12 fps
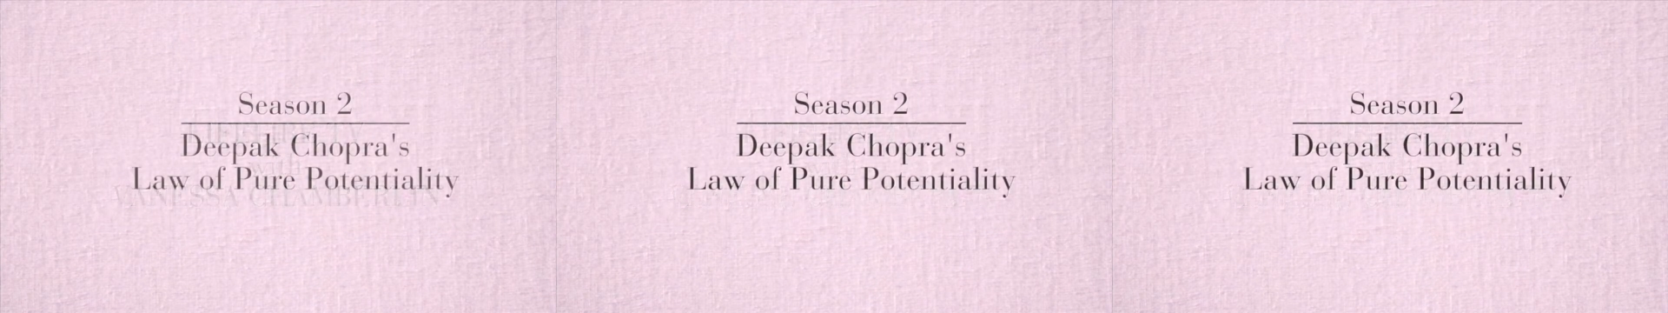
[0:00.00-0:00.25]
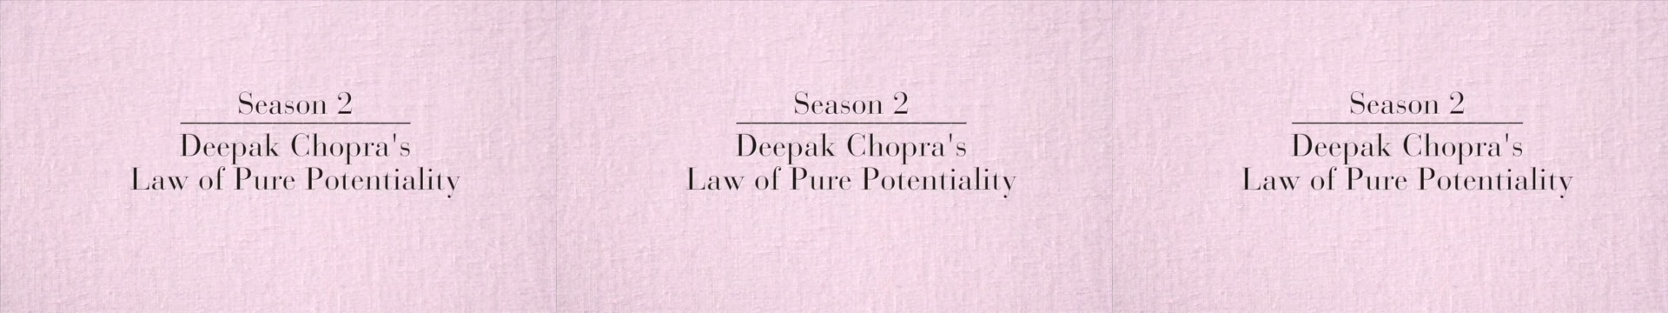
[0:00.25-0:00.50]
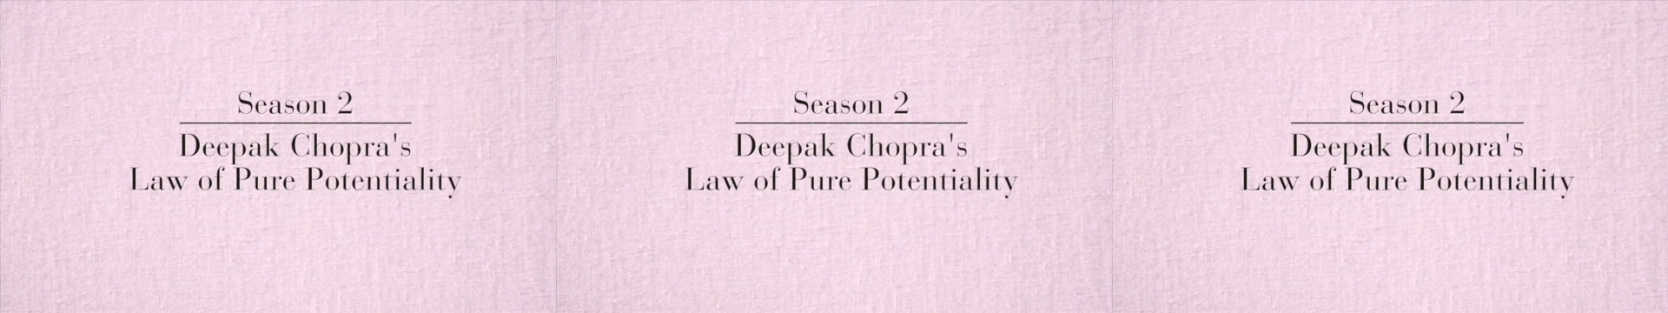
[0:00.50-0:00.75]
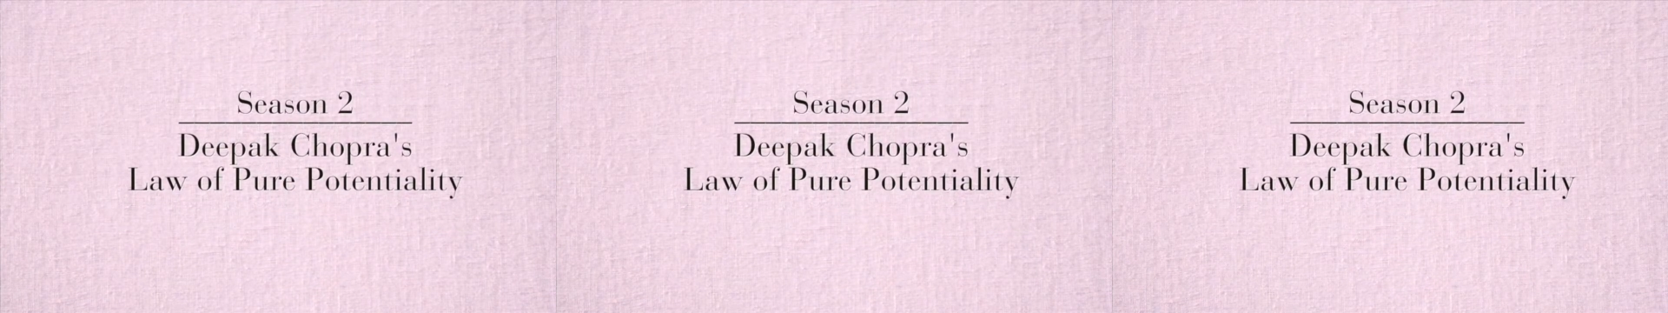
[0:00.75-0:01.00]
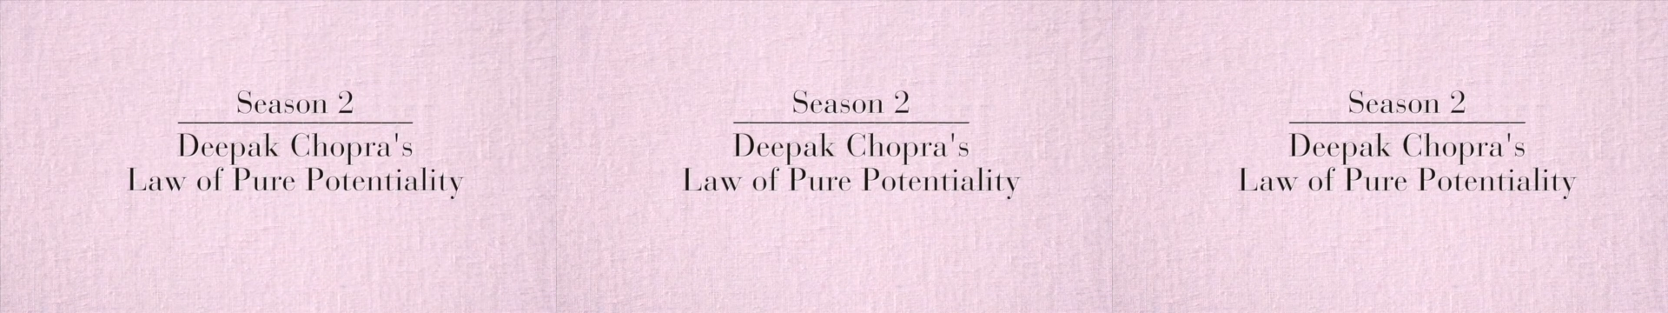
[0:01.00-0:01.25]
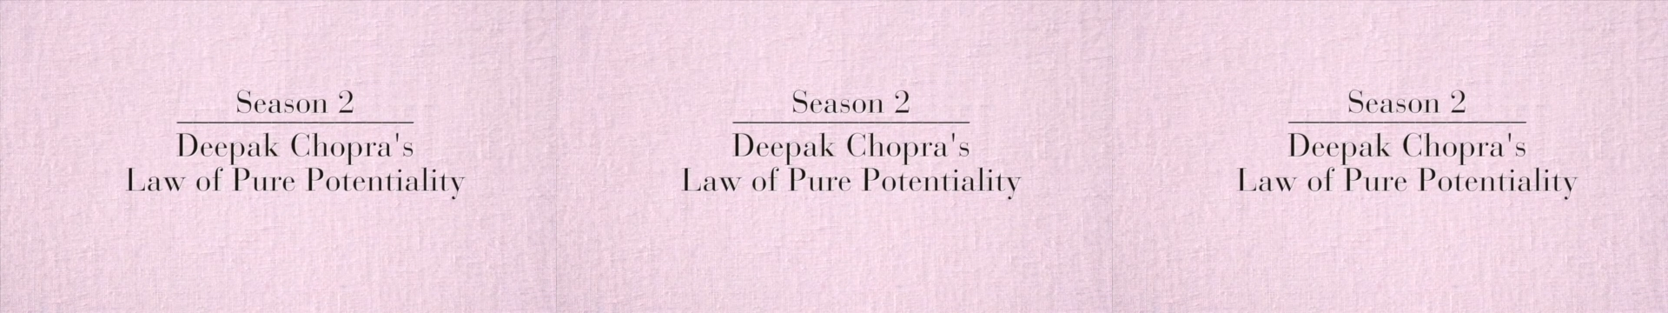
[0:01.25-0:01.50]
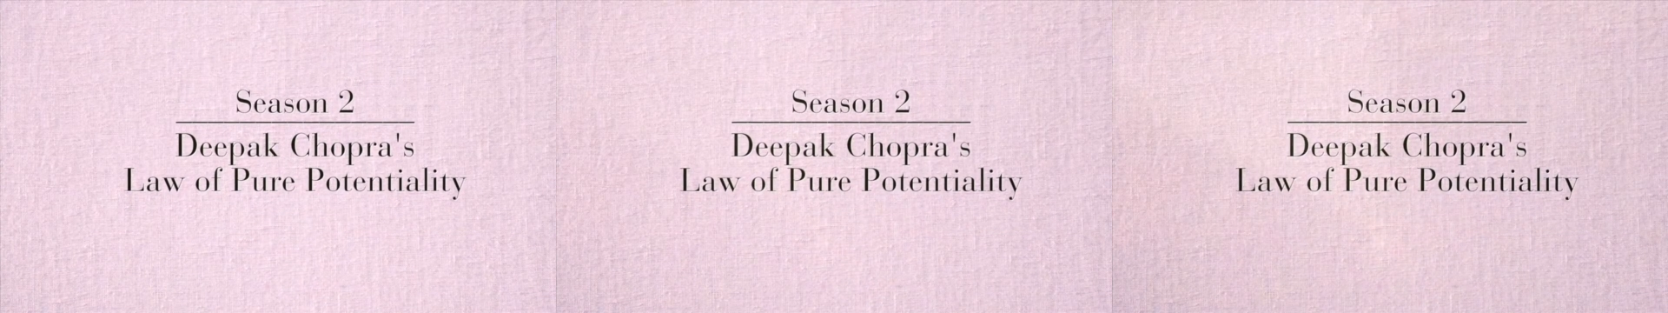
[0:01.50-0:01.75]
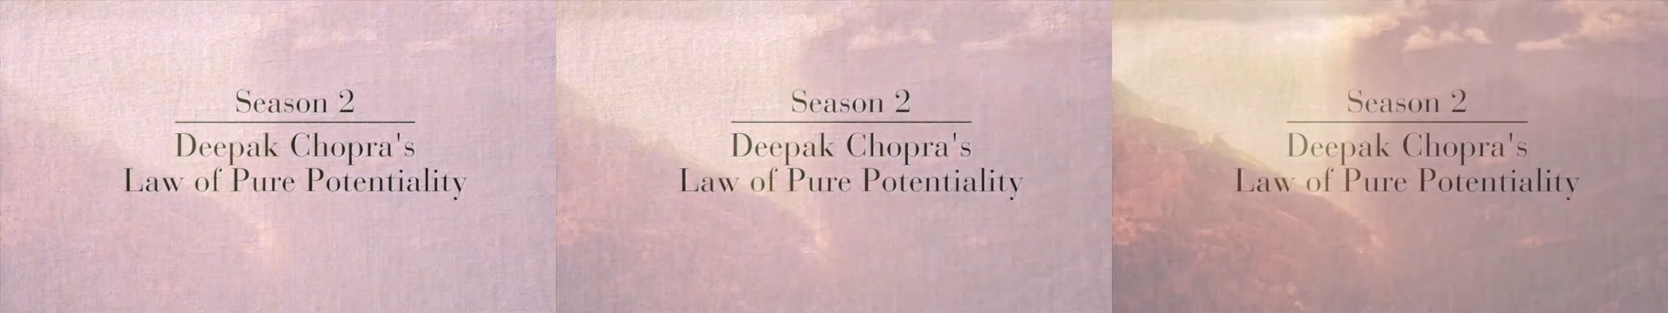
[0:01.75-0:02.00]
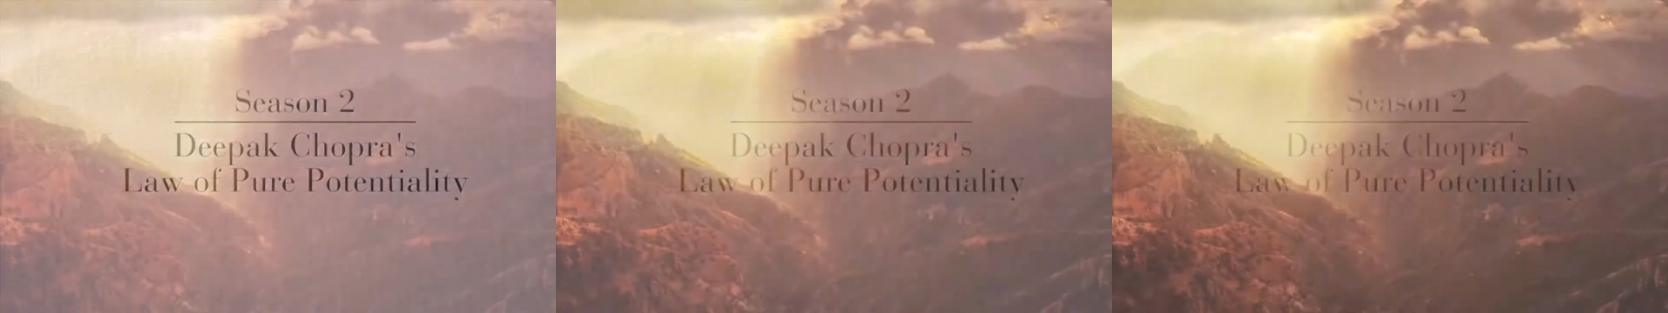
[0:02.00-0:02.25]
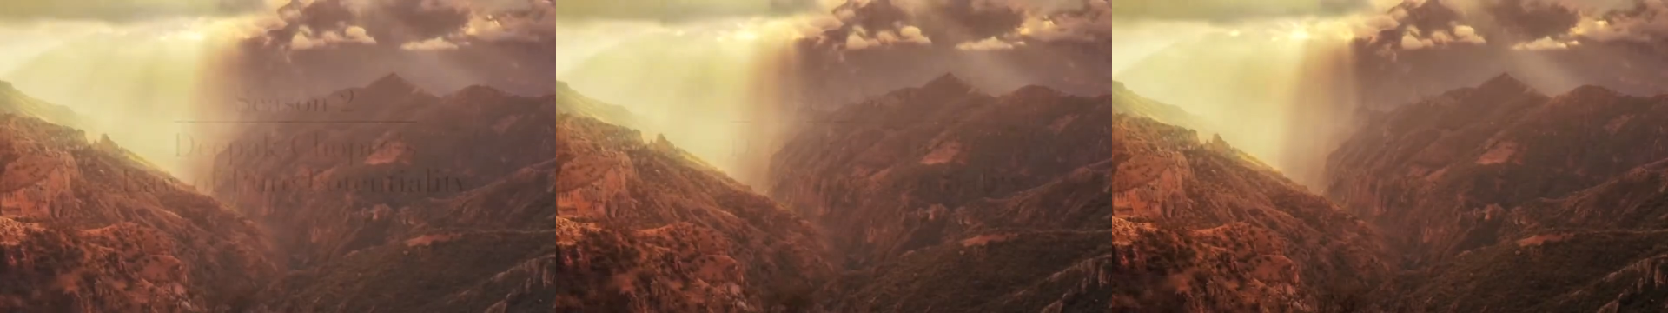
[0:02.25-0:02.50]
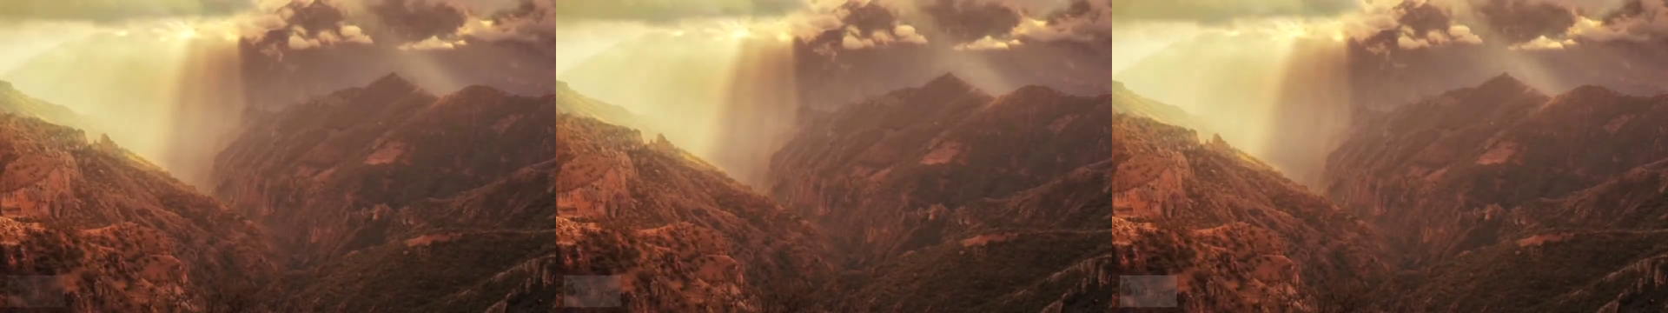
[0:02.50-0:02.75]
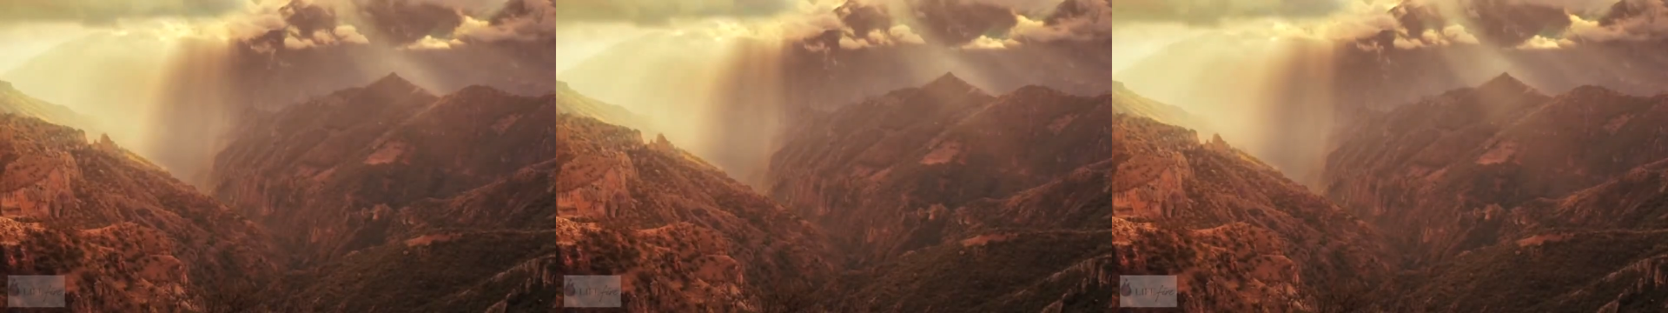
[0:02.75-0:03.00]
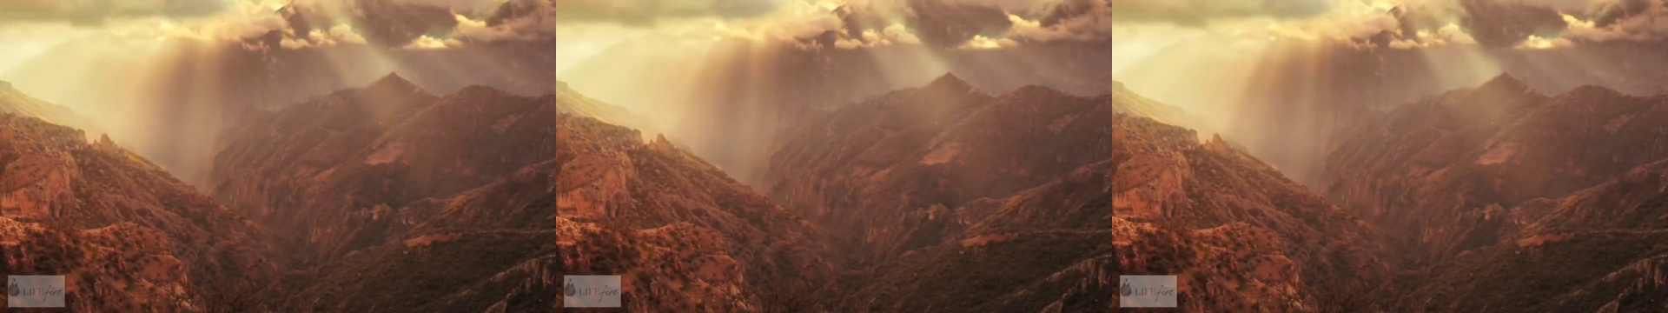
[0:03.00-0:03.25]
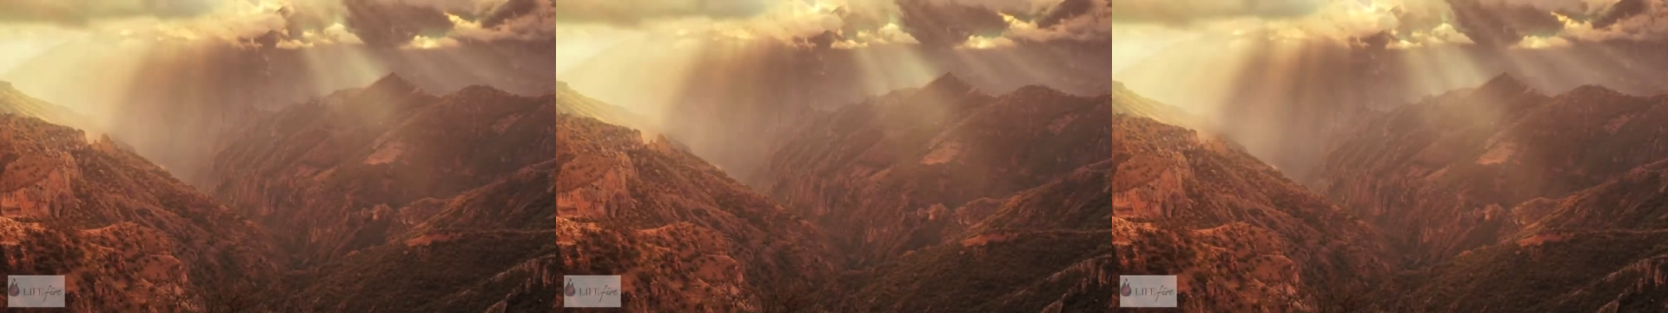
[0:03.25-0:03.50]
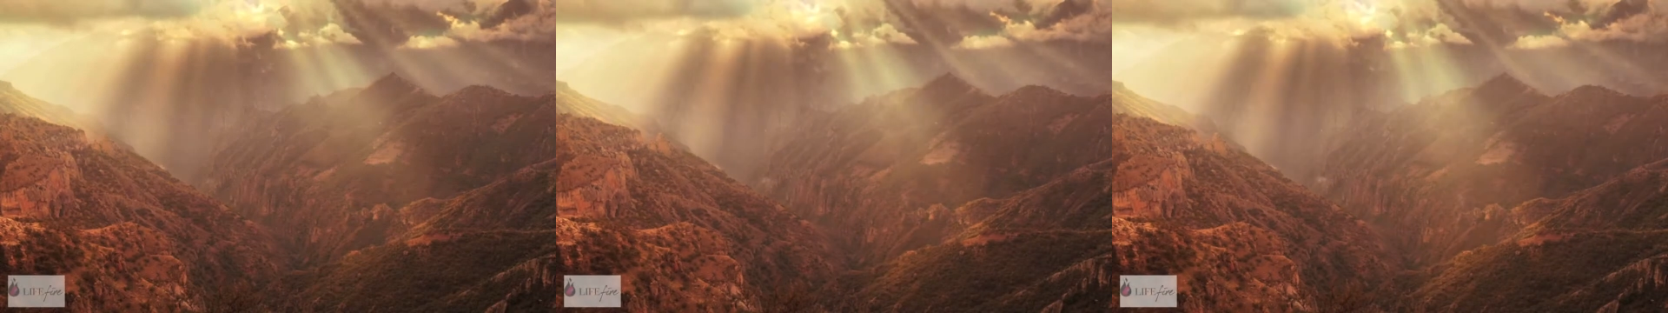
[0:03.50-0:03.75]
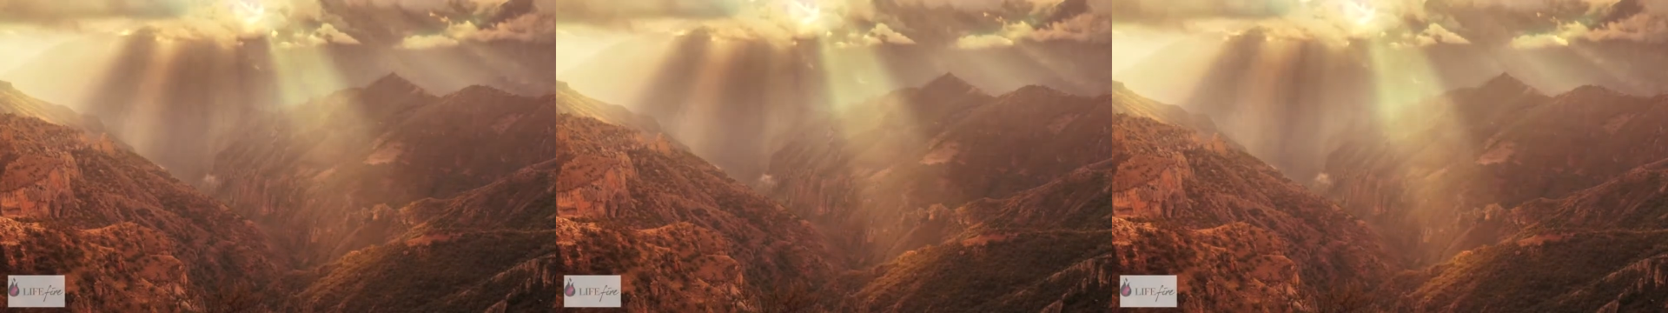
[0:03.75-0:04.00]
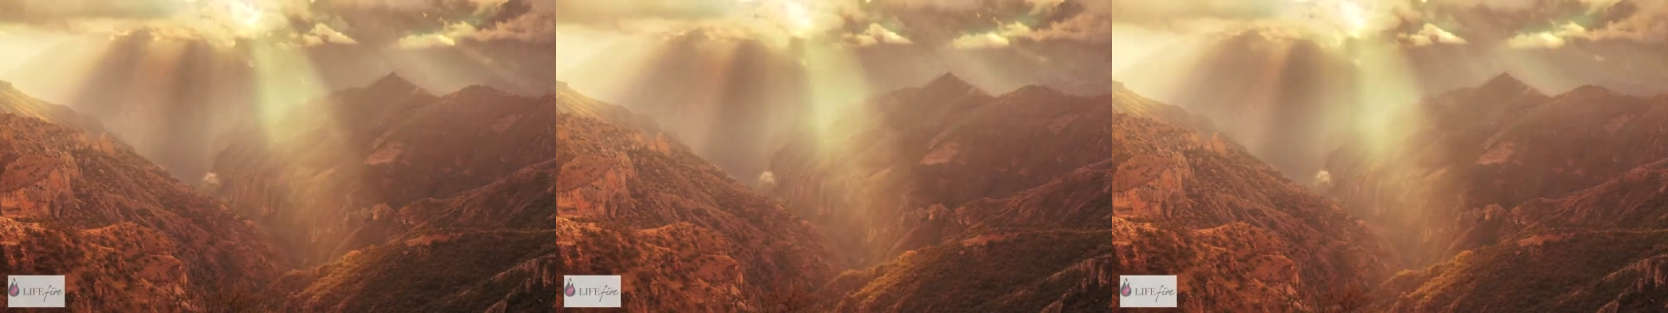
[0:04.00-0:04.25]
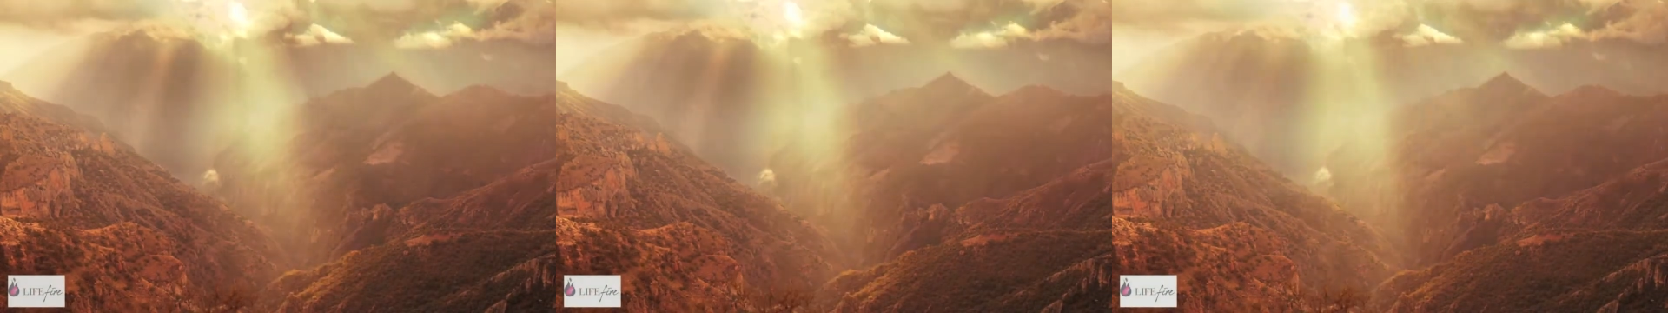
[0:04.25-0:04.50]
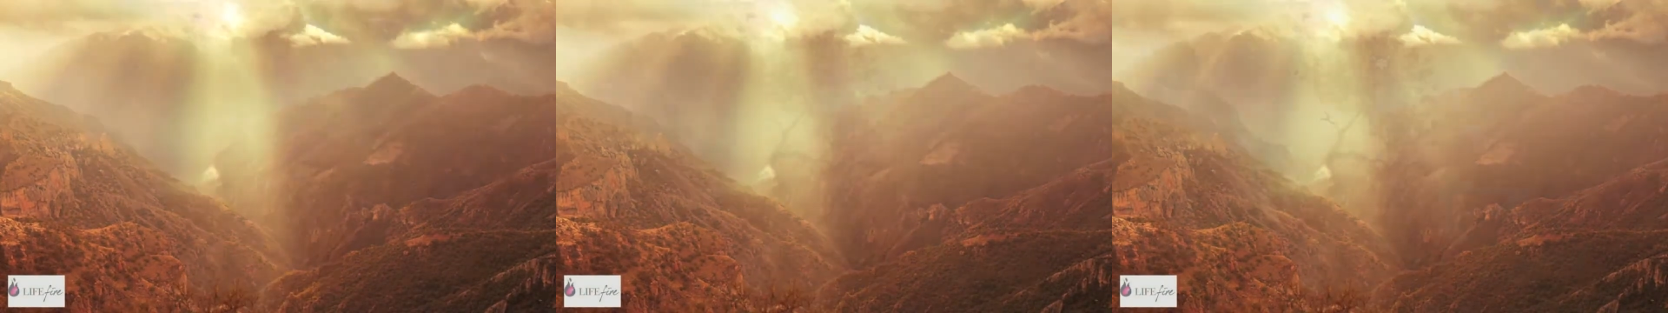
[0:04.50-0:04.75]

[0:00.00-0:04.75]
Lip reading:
(no speaker visible)